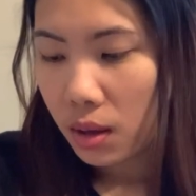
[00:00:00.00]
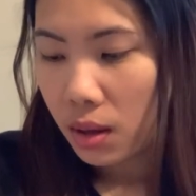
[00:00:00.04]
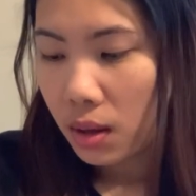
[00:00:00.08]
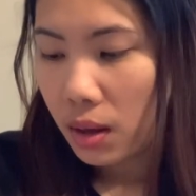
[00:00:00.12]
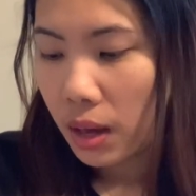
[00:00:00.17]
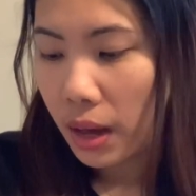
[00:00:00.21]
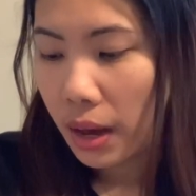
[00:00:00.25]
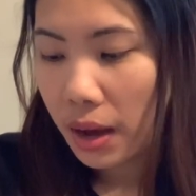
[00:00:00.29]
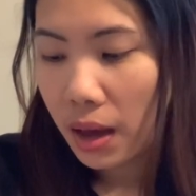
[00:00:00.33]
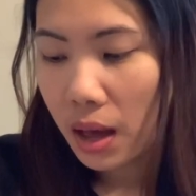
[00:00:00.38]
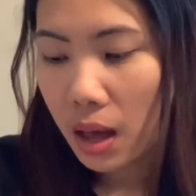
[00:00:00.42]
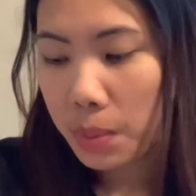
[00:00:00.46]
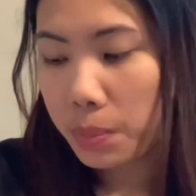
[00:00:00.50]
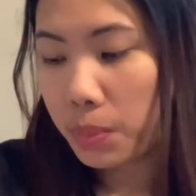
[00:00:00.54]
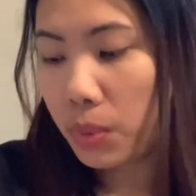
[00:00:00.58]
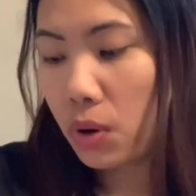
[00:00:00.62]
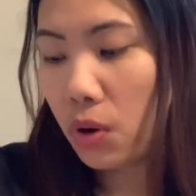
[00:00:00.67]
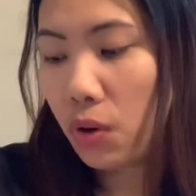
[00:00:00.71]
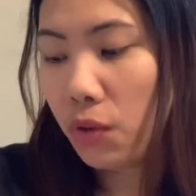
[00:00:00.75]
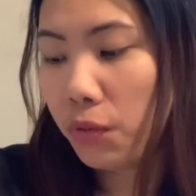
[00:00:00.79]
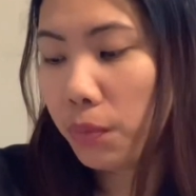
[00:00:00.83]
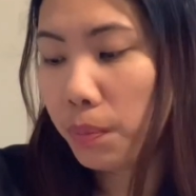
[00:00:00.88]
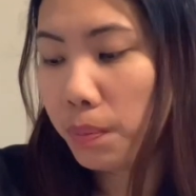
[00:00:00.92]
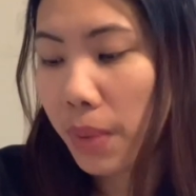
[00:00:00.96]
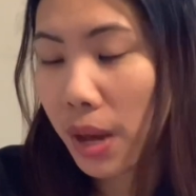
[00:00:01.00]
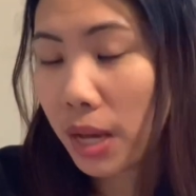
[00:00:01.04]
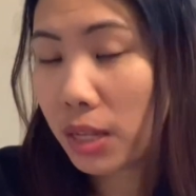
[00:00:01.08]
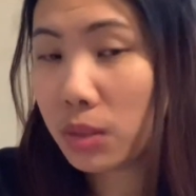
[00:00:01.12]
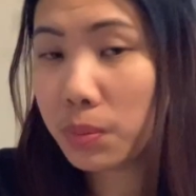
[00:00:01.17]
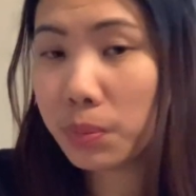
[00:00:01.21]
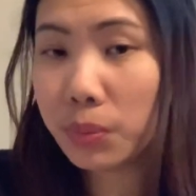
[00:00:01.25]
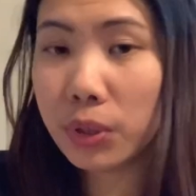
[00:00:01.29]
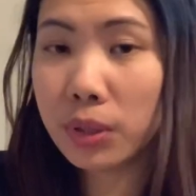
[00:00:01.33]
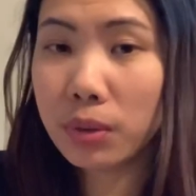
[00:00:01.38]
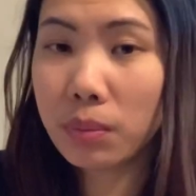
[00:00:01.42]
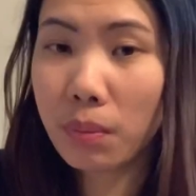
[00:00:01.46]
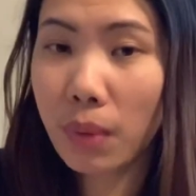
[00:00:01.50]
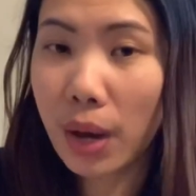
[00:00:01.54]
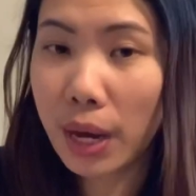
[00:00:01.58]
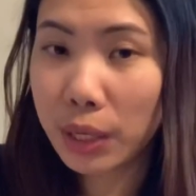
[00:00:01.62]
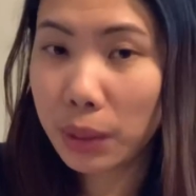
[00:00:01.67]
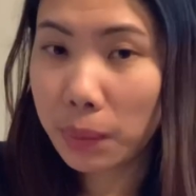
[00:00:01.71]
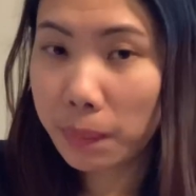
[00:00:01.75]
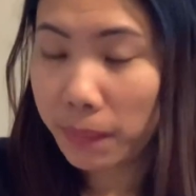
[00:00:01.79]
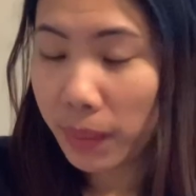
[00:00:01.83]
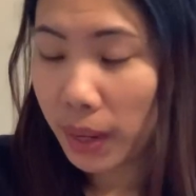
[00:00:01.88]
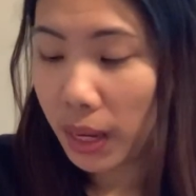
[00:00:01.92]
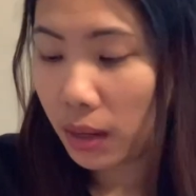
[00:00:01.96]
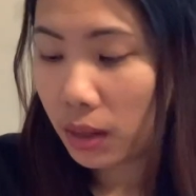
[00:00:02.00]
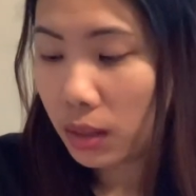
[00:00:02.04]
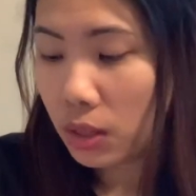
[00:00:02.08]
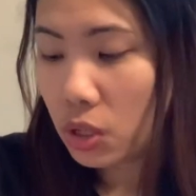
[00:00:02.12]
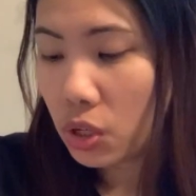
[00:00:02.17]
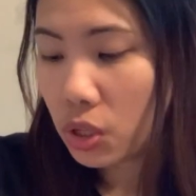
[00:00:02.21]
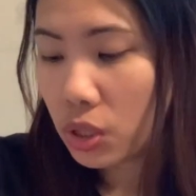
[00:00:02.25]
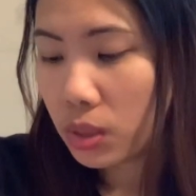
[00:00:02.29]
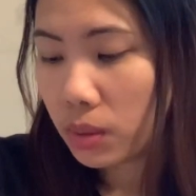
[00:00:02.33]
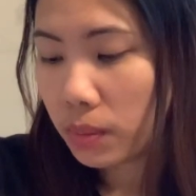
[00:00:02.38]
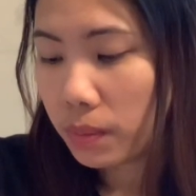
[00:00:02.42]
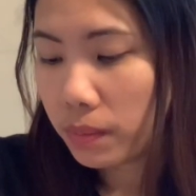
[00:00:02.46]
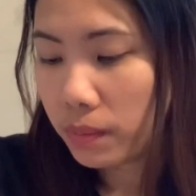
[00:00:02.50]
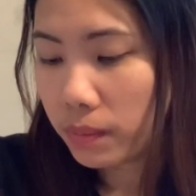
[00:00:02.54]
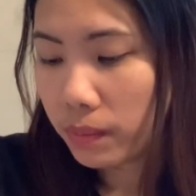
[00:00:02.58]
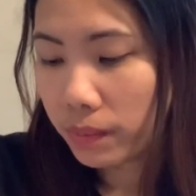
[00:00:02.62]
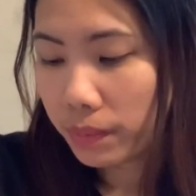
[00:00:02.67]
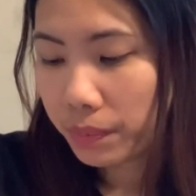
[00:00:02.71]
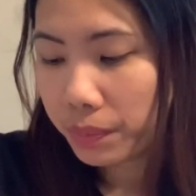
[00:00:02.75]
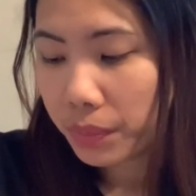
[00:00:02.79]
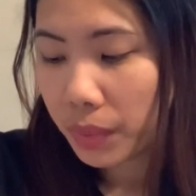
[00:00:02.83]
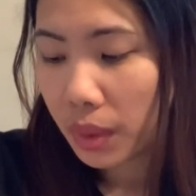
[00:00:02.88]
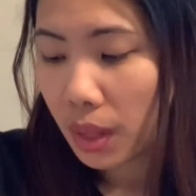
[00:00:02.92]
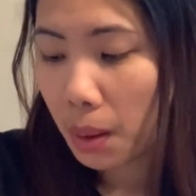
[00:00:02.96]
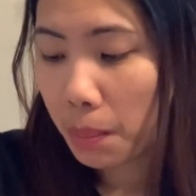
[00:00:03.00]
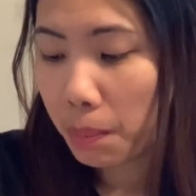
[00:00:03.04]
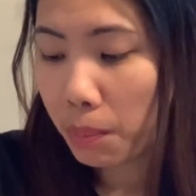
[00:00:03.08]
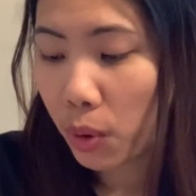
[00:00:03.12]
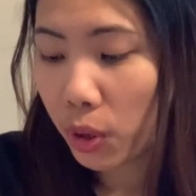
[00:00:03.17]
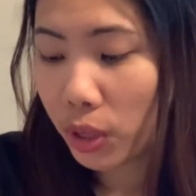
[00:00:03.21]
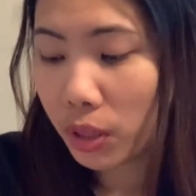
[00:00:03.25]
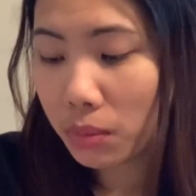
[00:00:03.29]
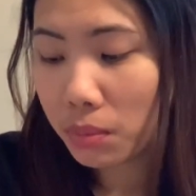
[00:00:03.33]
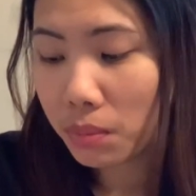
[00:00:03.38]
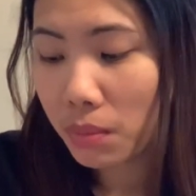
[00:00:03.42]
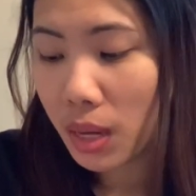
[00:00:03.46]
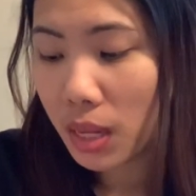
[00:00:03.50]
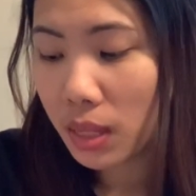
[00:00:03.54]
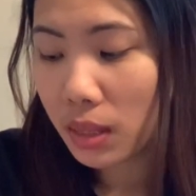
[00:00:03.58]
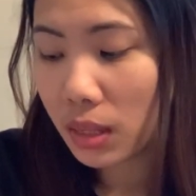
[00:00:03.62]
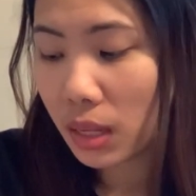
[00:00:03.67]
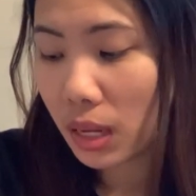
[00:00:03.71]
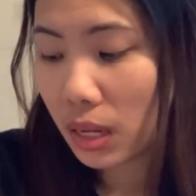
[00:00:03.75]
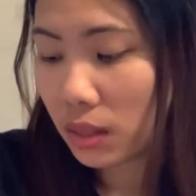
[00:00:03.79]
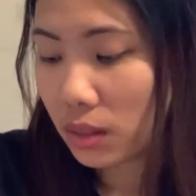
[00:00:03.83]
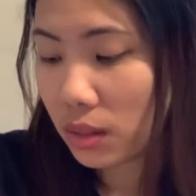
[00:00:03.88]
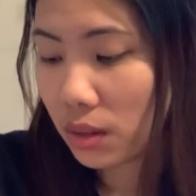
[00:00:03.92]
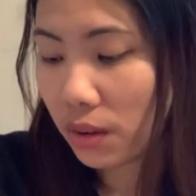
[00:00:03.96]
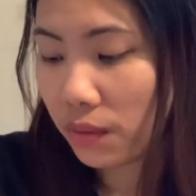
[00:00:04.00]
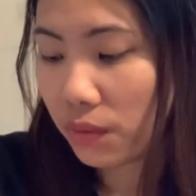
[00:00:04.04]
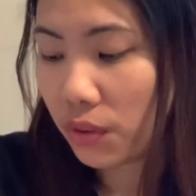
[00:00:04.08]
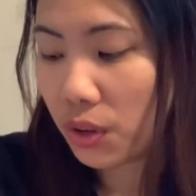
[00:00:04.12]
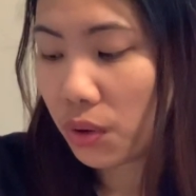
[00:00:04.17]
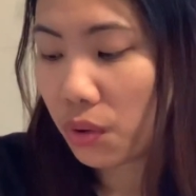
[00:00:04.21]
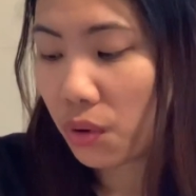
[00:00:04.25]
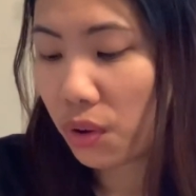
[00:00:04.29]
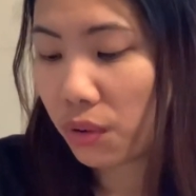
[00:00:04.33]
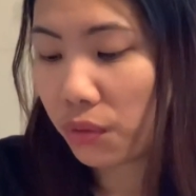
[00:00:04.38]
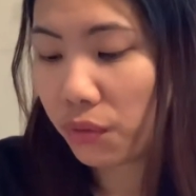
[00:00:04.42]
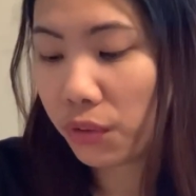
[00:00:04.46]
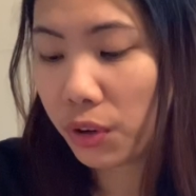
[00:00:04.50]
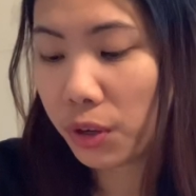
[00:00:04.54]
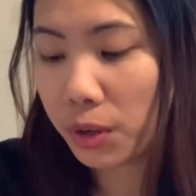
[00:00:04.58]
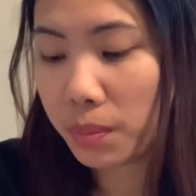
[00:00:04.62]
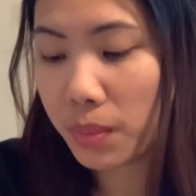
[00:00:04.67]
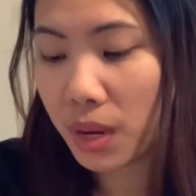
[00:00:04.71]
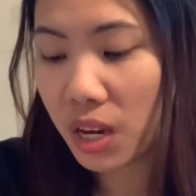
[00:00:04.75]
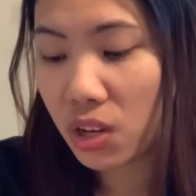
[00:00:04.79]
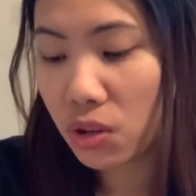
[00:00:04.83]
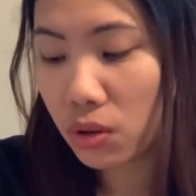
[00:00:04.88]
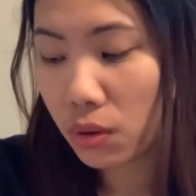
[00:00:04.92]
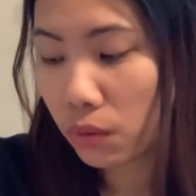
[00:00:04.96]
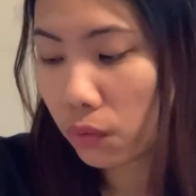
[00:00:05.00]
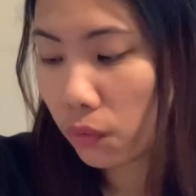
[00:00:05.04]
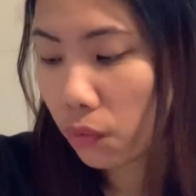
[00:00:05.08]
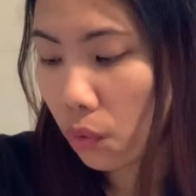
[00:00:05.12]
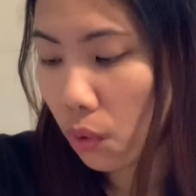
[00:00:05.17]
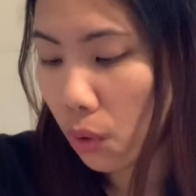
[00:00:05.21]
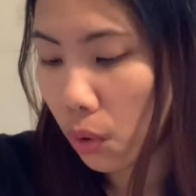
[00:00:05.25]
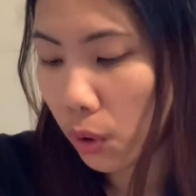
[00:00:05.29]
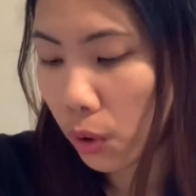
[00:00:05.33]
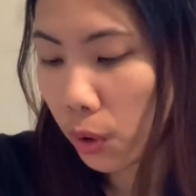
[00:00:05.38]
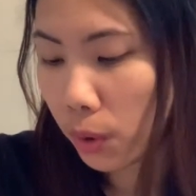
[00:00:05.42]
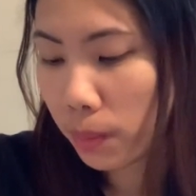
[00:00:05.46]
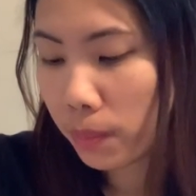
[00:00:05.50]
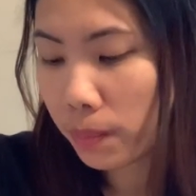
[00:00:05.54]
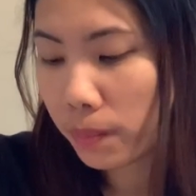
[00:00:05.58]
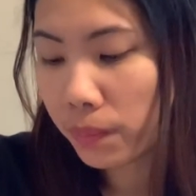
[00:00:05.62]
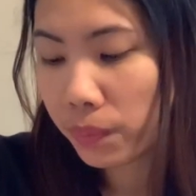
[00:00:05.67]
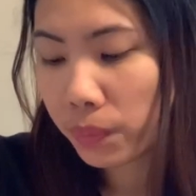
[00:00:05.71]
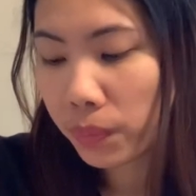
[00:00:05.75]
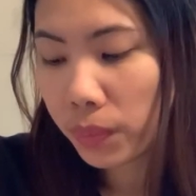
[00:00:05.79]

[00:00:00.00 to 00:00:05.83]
a copy of passport bio page, appointment interview confirmation form,